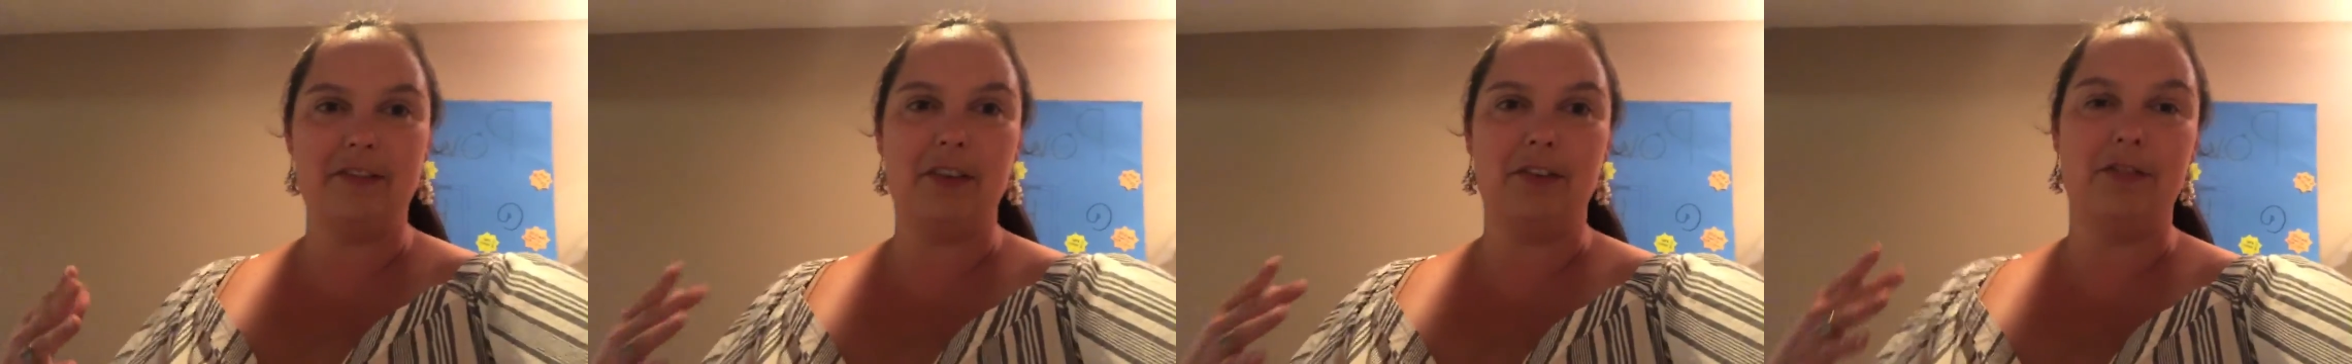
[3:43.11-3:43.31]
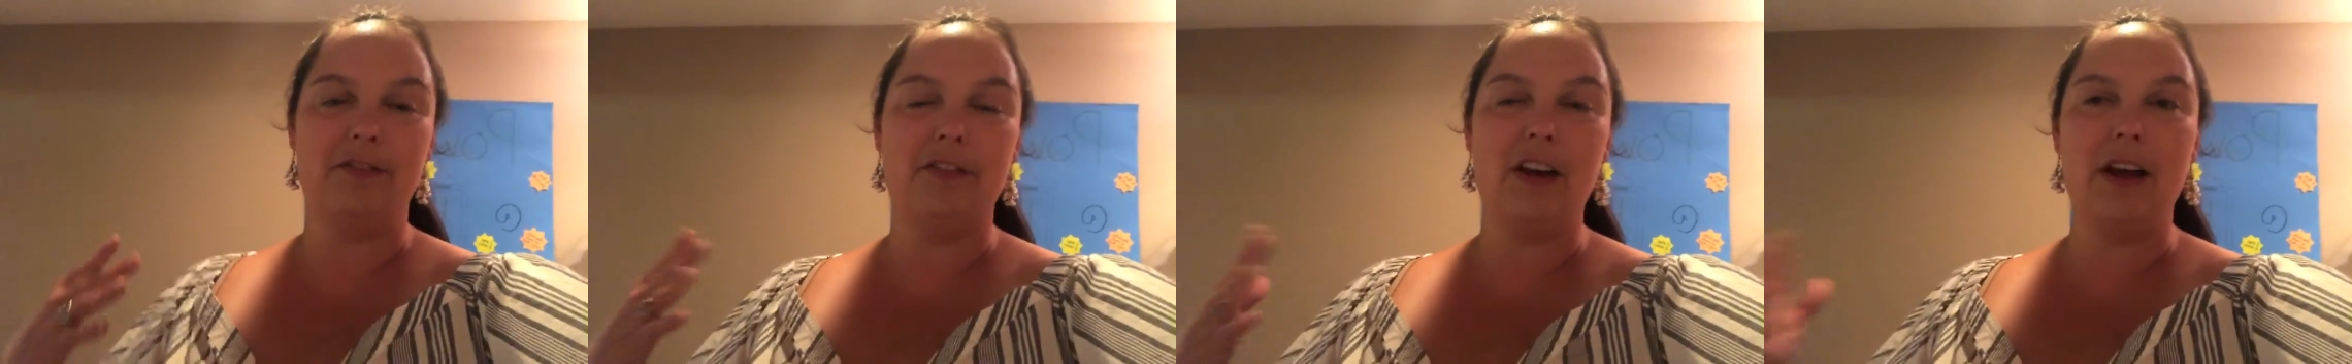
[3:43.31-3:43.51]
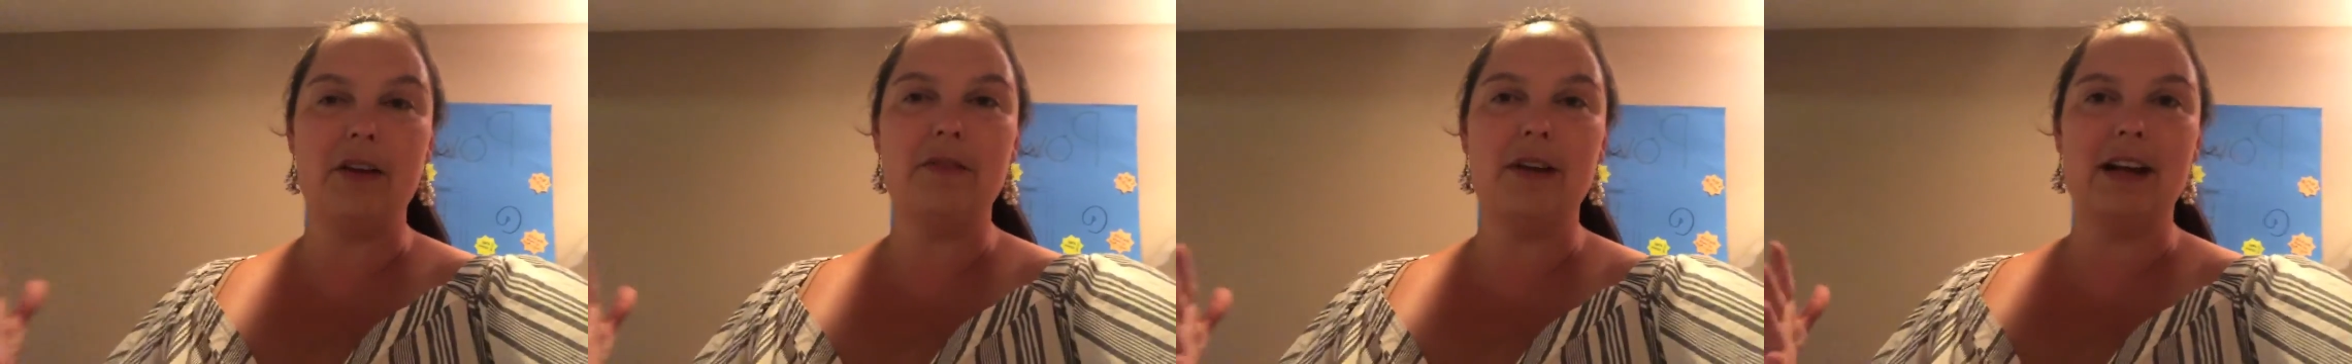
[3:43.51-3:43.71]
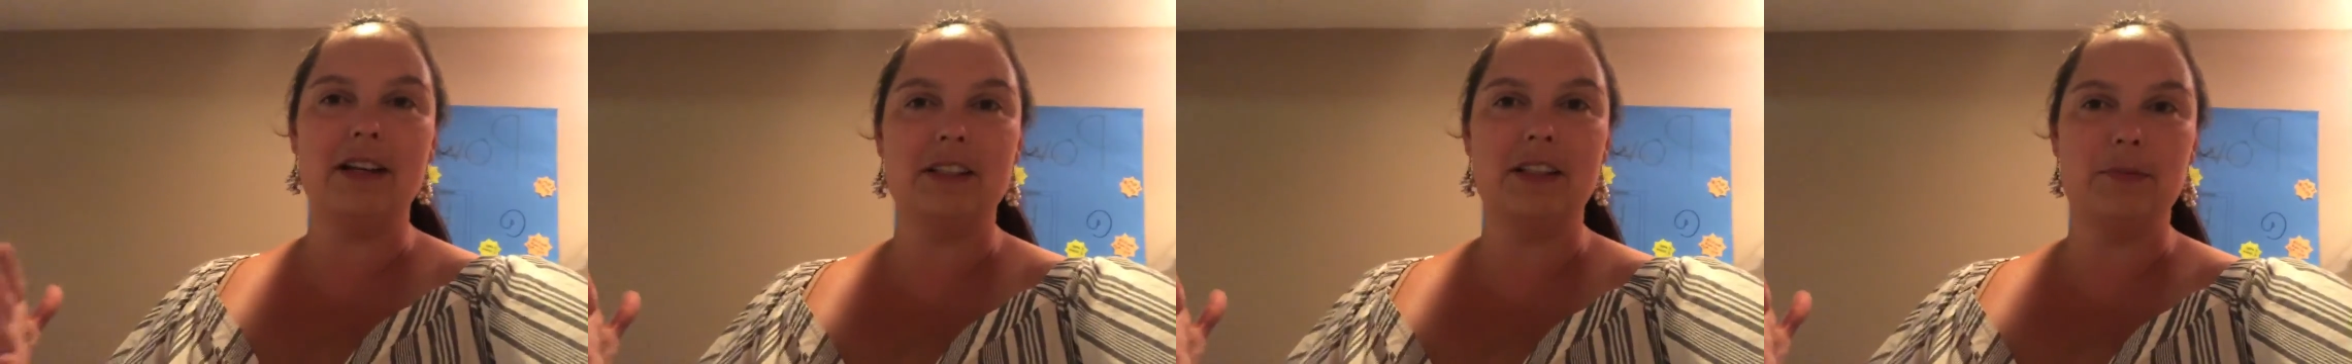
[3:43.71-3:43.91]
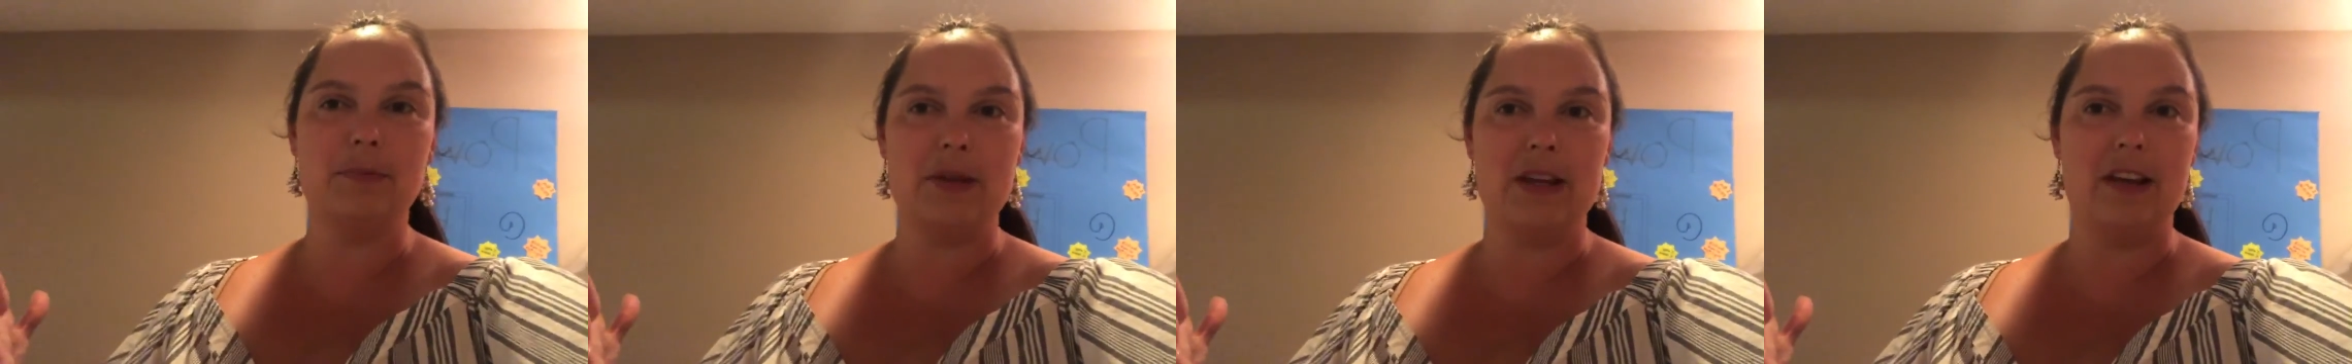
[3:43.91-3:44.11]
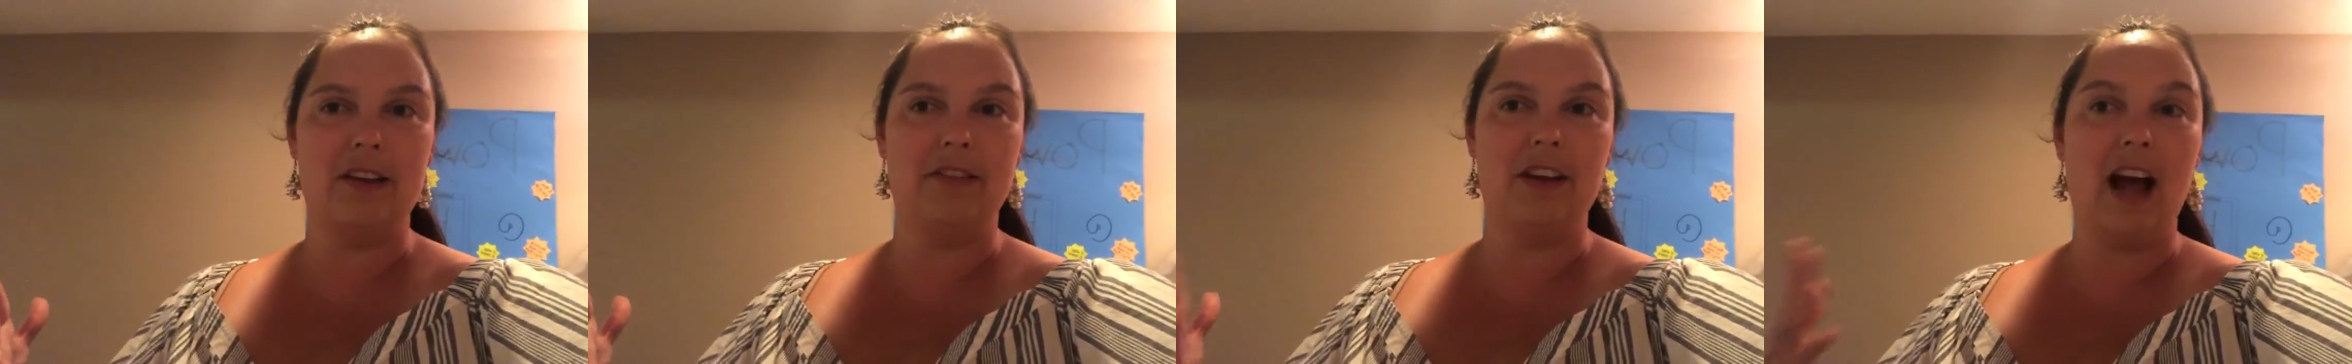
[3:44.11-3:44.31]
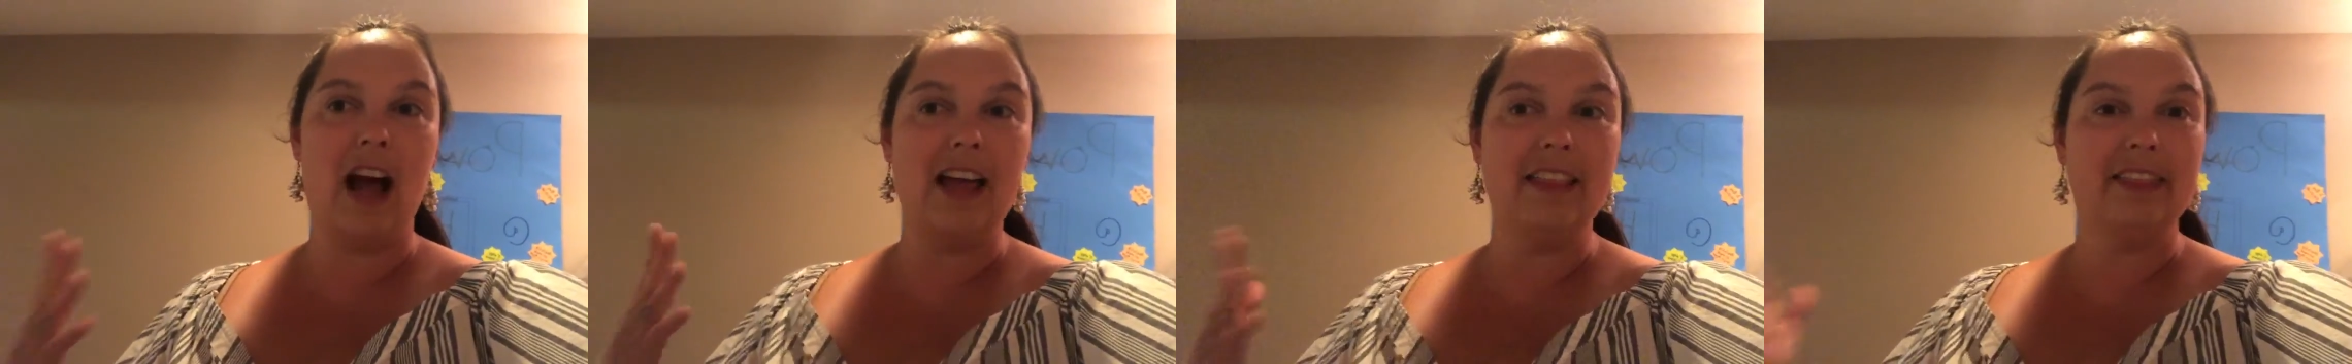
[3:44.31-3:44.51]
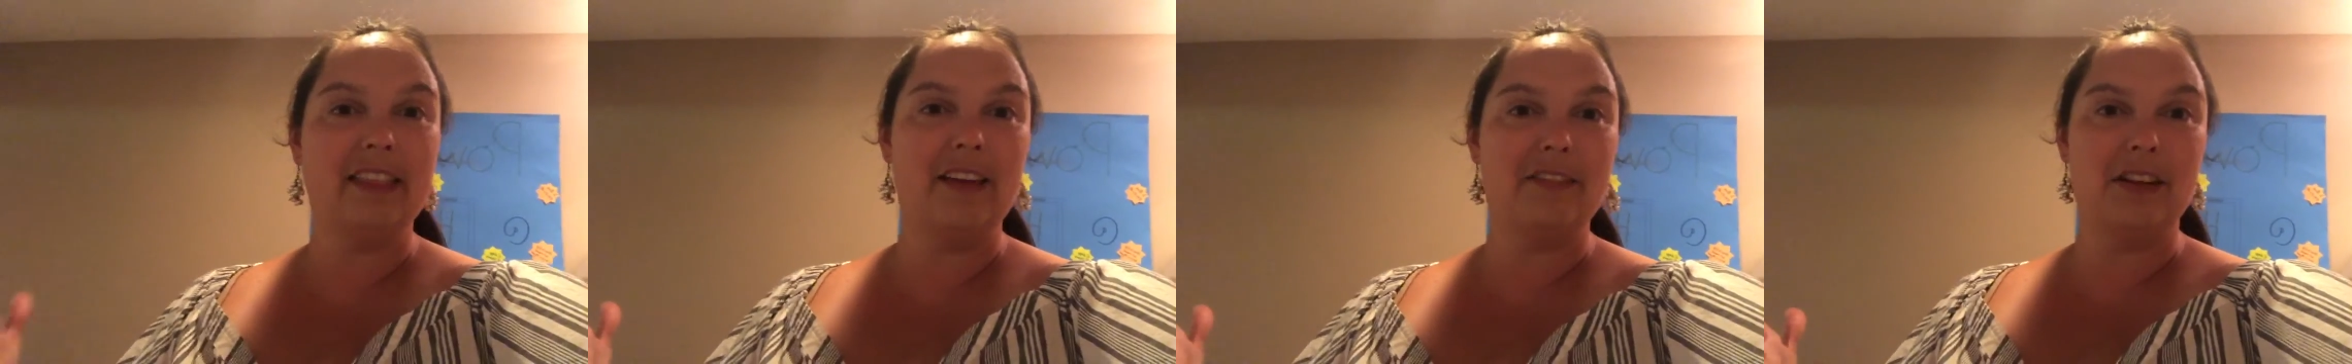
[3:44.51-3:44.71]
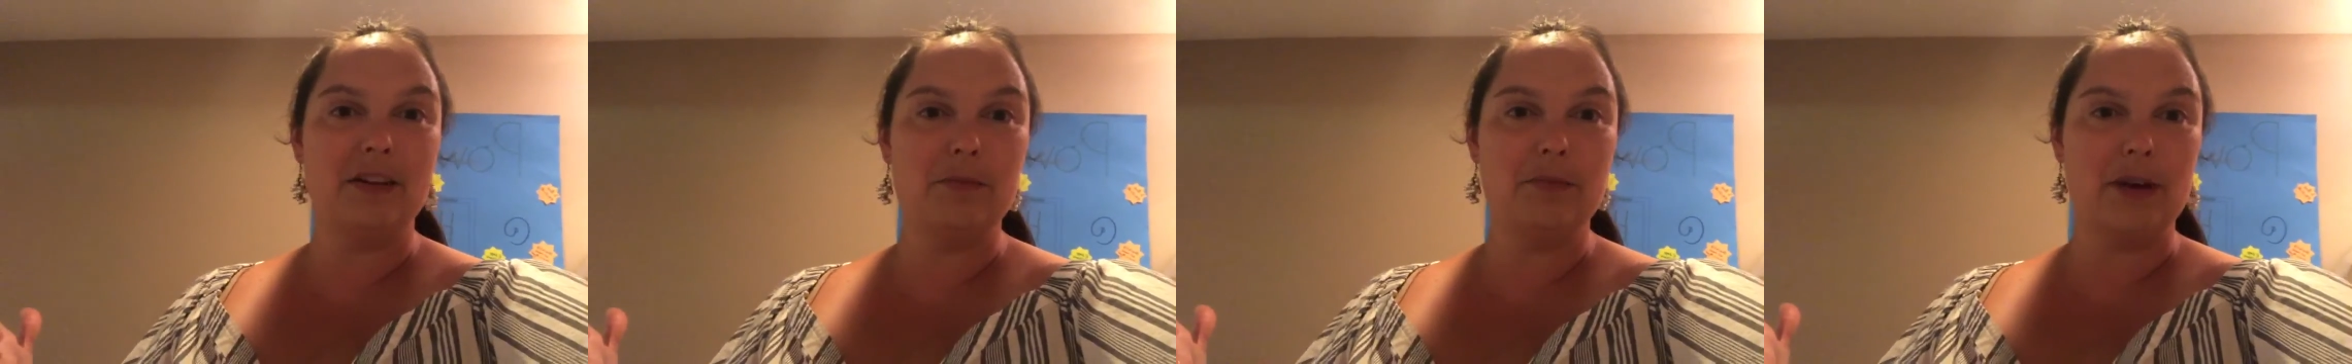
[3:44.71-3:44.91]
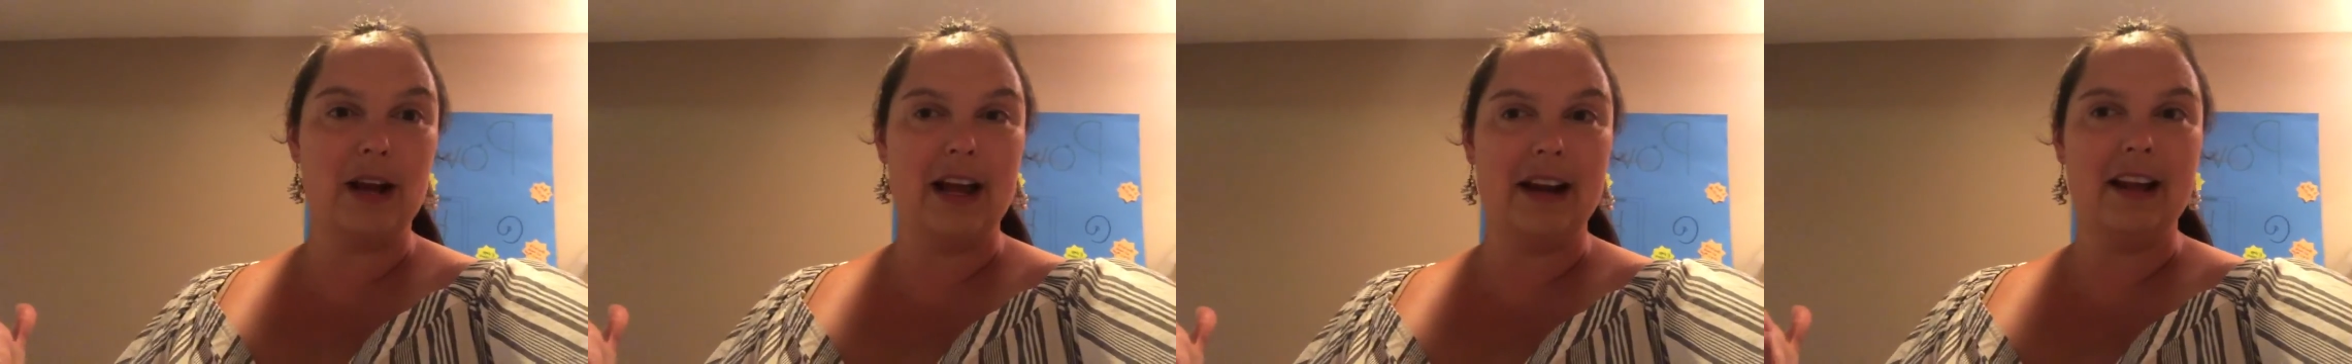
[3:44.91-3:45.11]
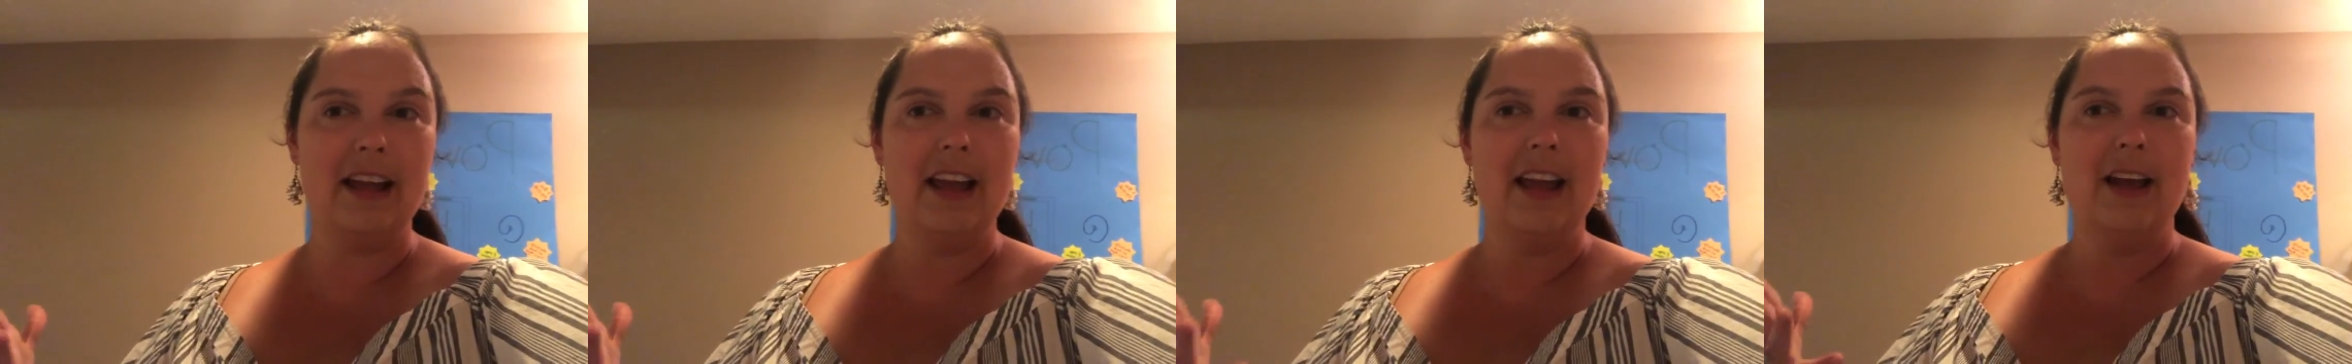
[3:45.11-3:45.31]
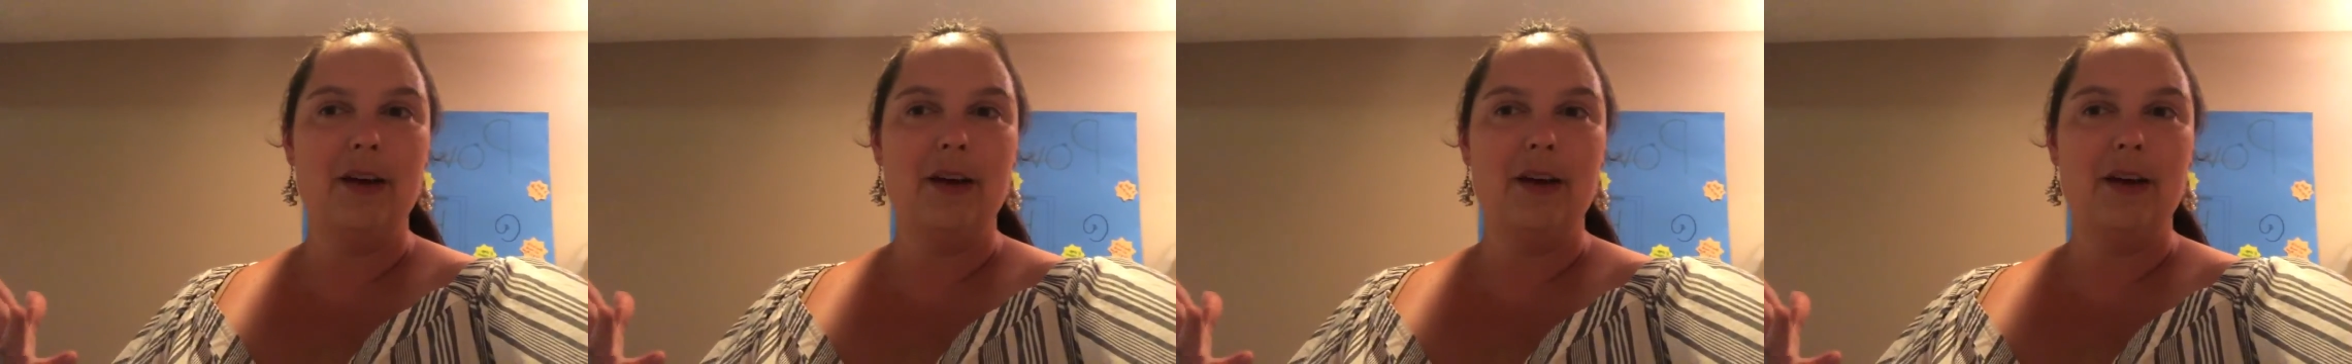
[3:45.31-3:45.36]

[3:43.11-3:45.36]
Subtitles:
a fun recipe of unleavened bread